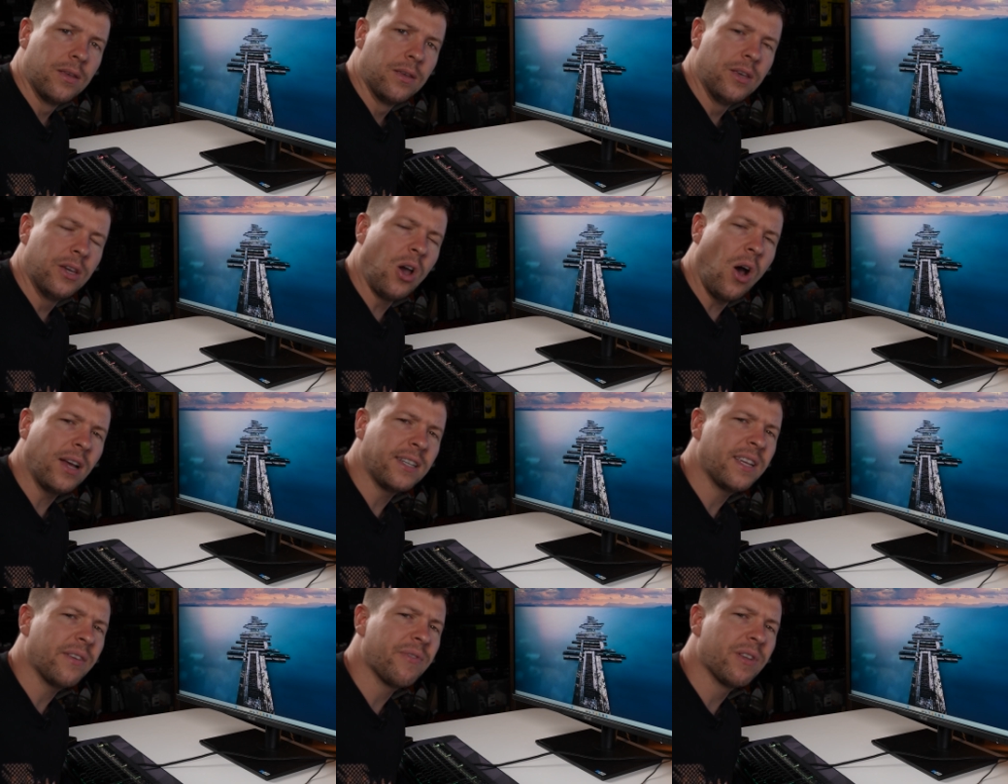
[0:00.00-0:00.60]
You
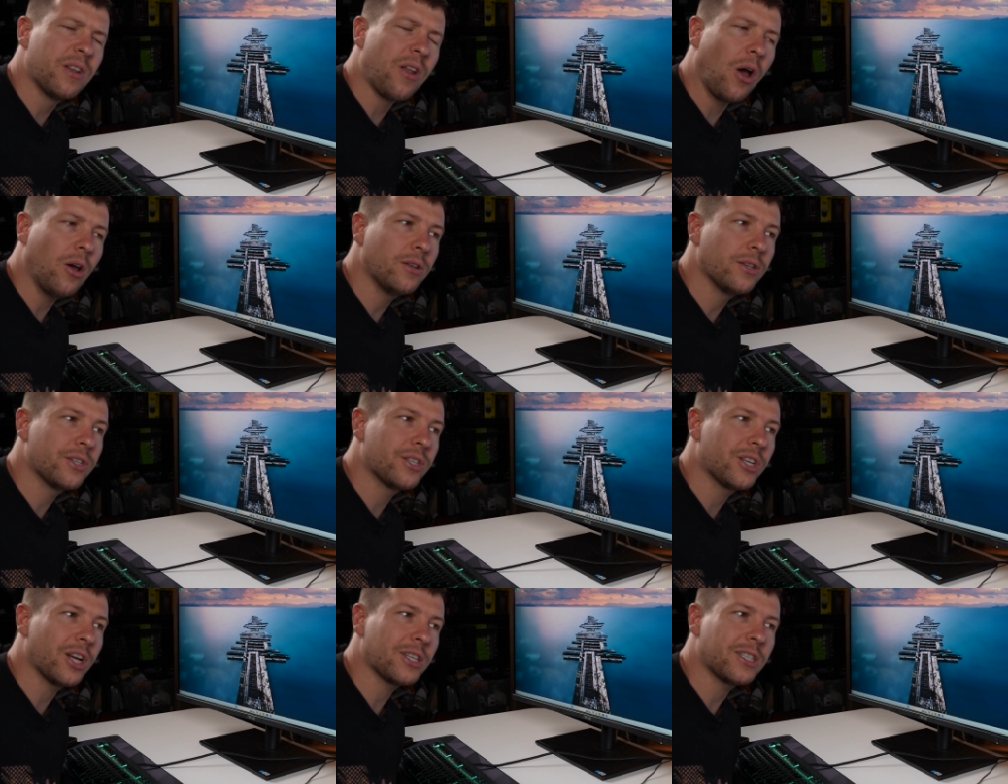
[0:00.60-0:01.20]
guys ever
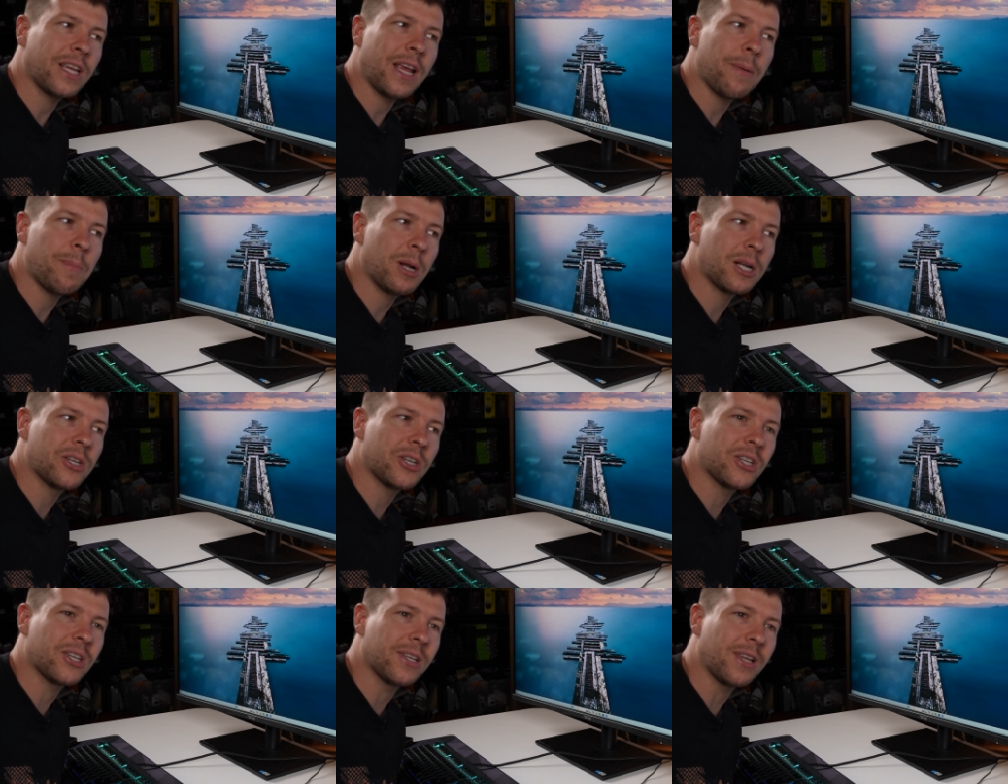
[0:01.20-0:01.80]
notice just how
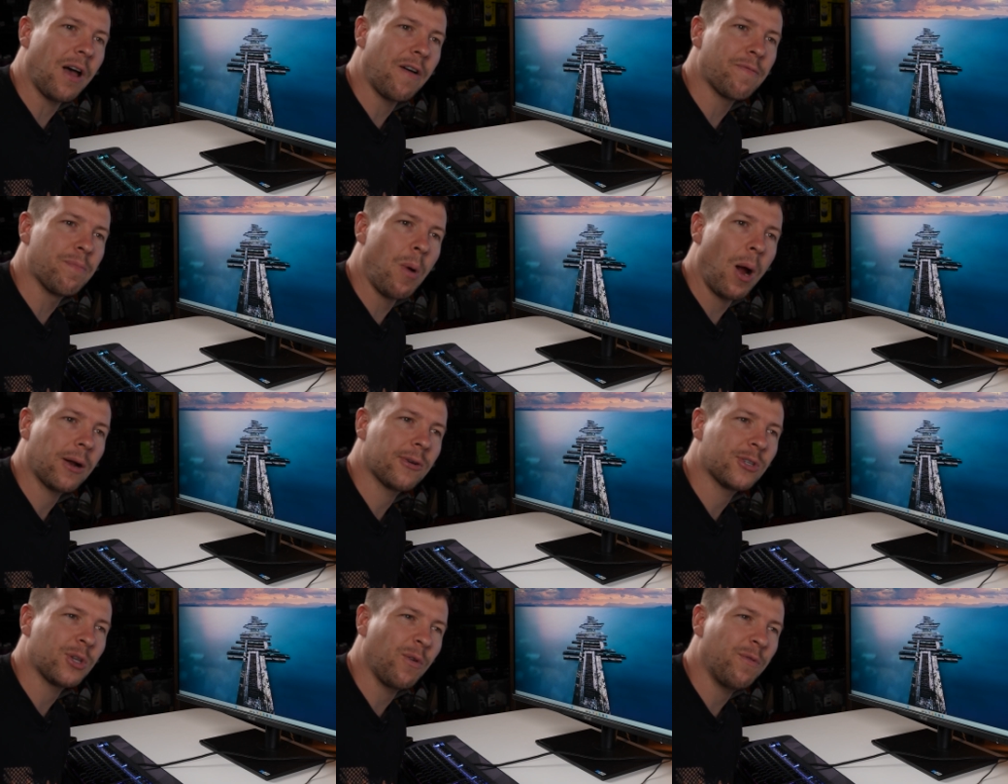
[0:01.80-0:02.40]
much stuff
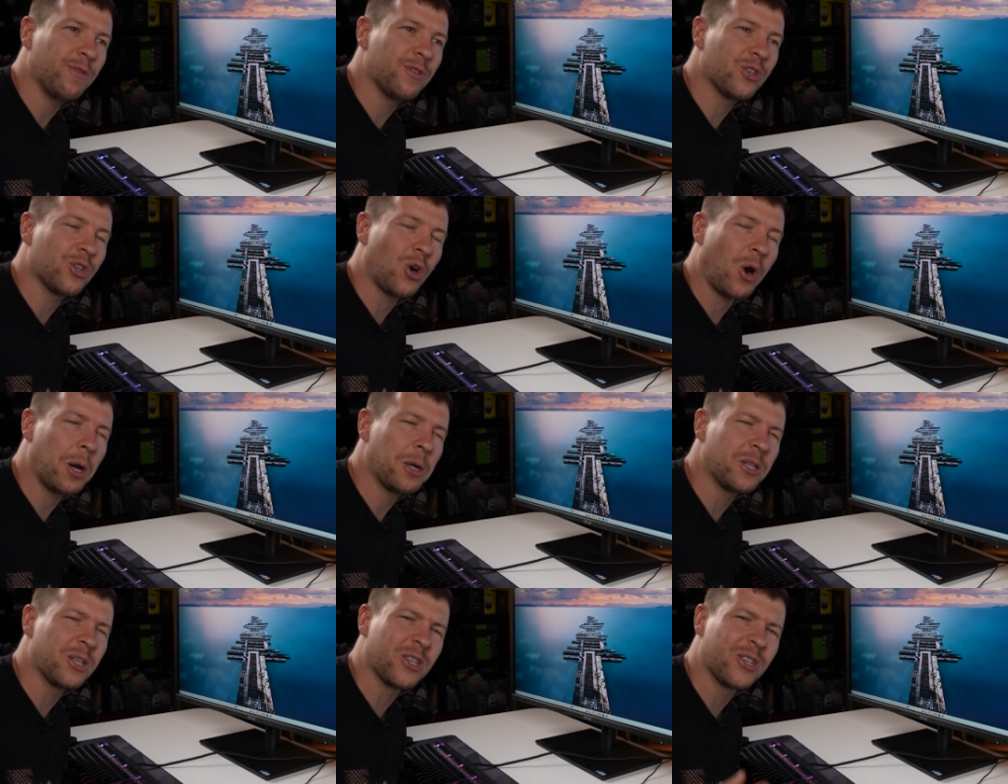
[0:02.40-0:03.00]
Microsoft is
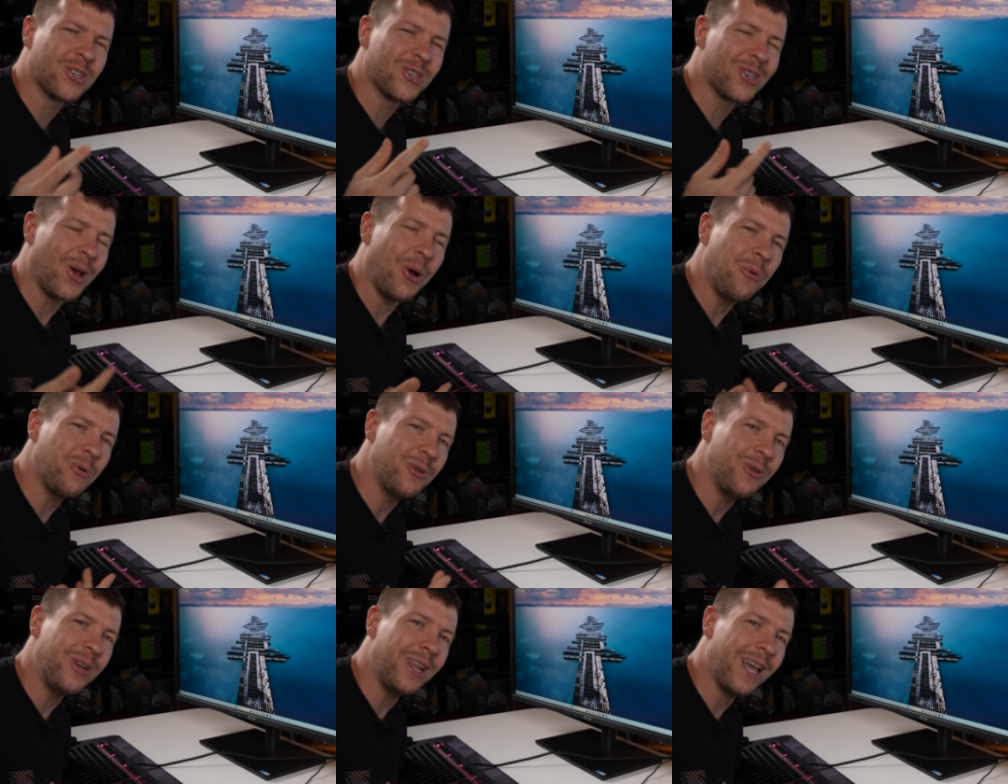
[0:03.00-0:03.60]
trying to
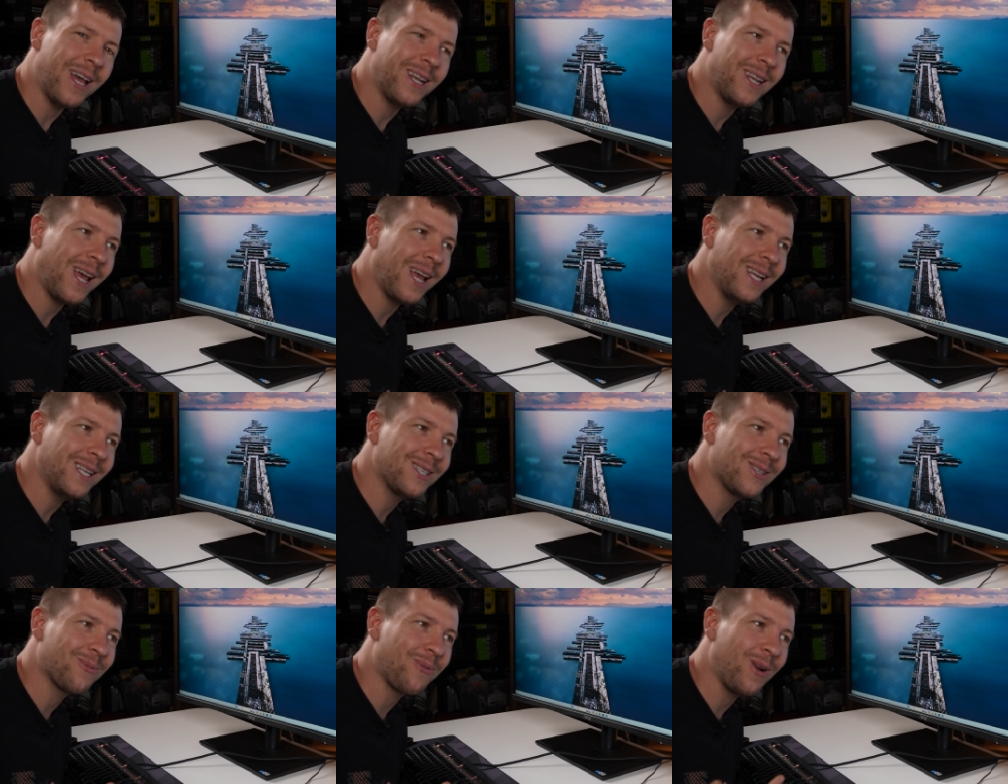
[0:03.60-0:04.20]
sell you
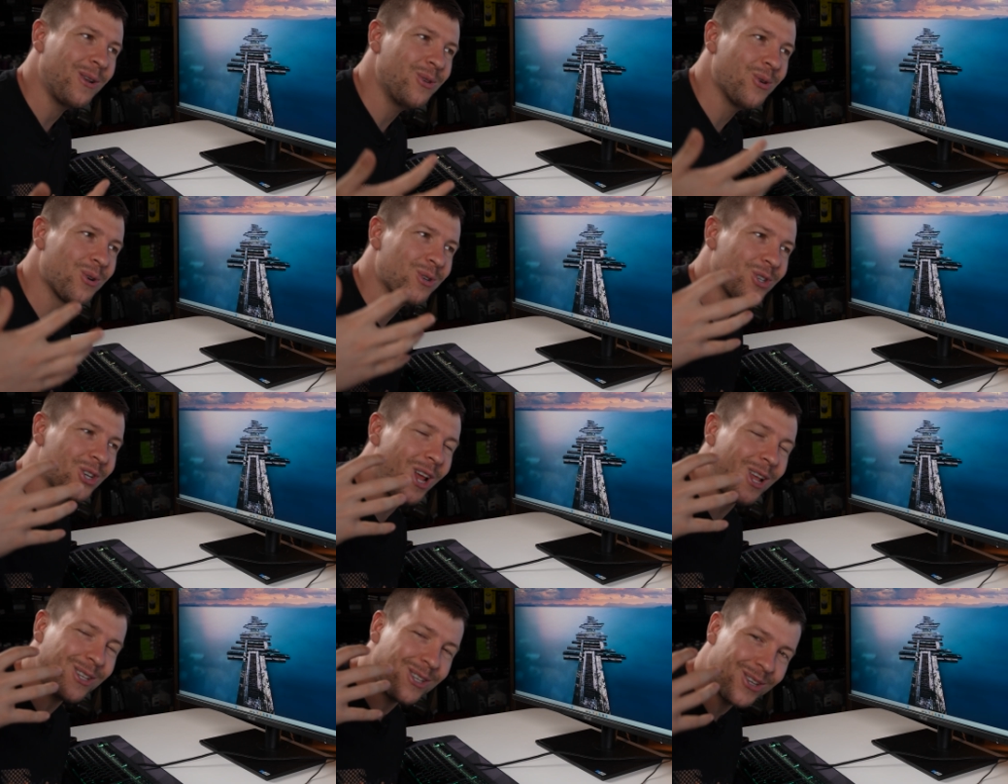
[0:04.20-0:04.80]
nowadays when you're
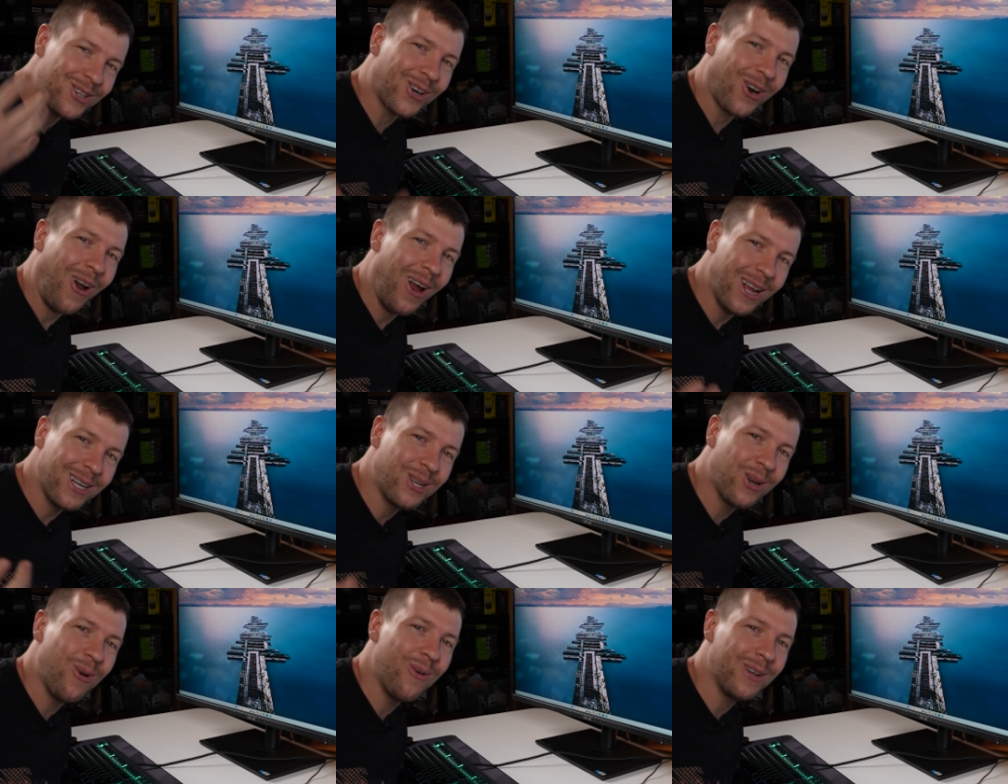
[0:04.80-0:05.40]
just
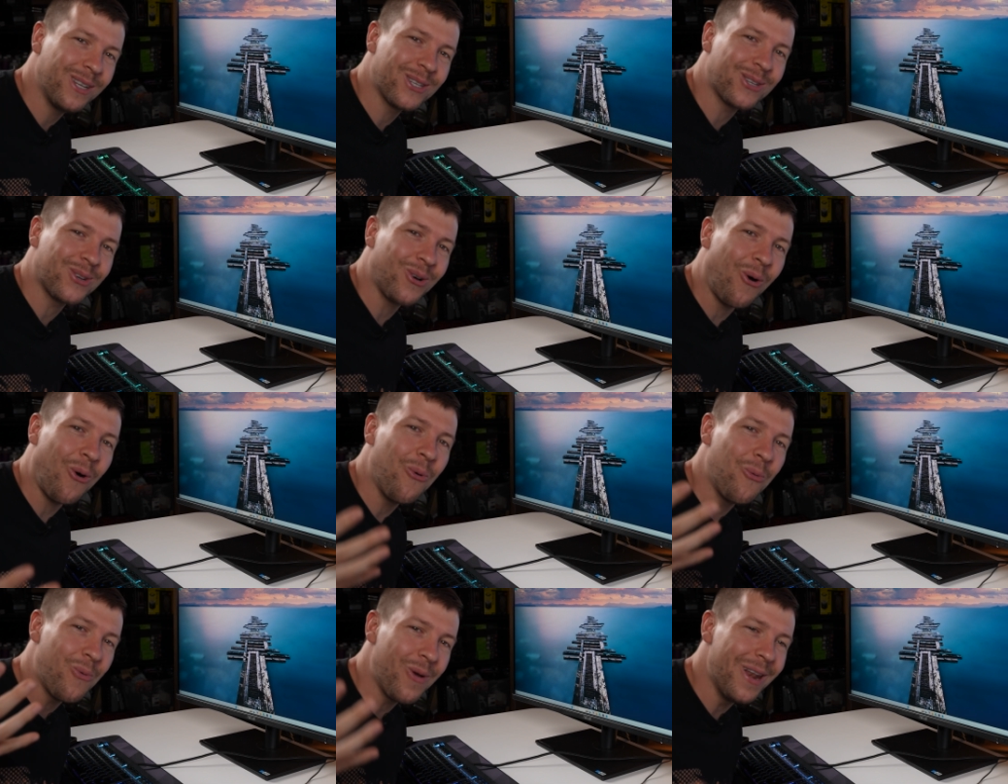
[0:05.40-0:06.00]
trying to
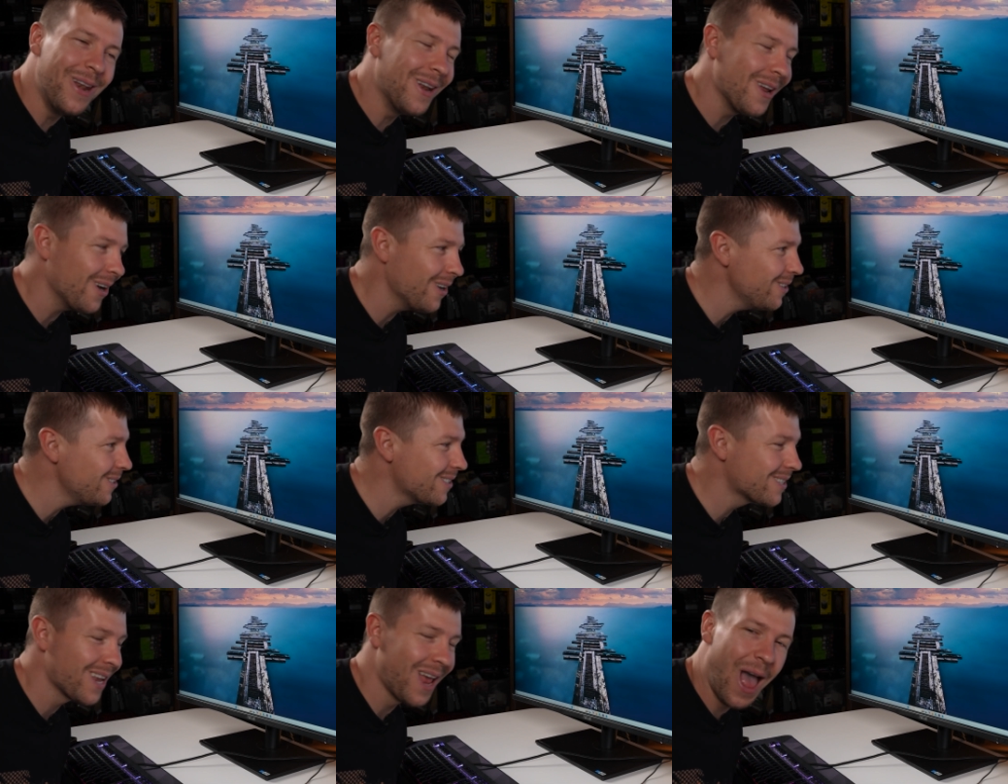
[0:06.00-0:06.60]
install
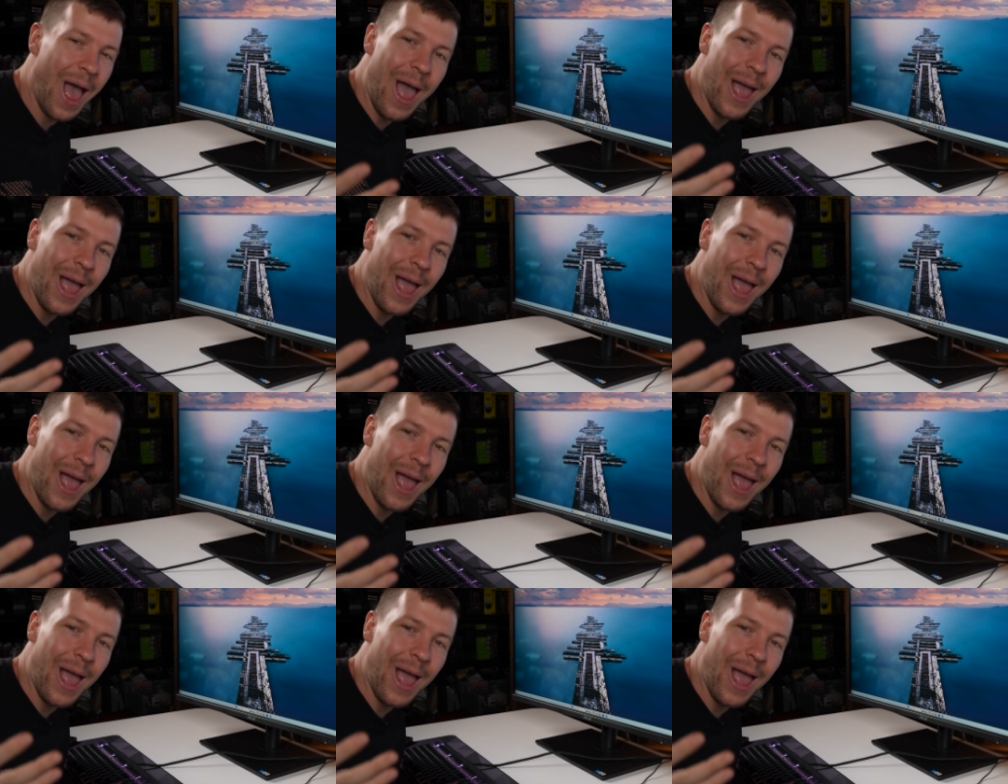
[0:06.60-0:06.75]
Windows?